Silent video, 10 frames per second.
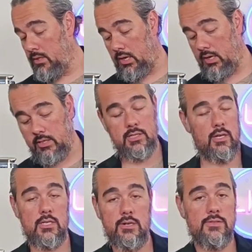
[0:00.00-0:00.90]

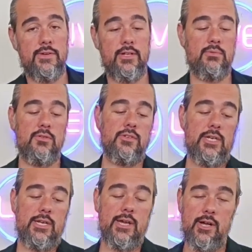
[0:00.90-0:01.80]
Linkstyle is always available if you
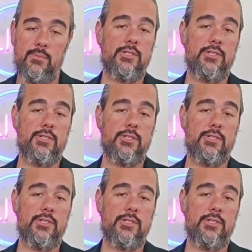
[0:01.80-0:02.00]
need any help.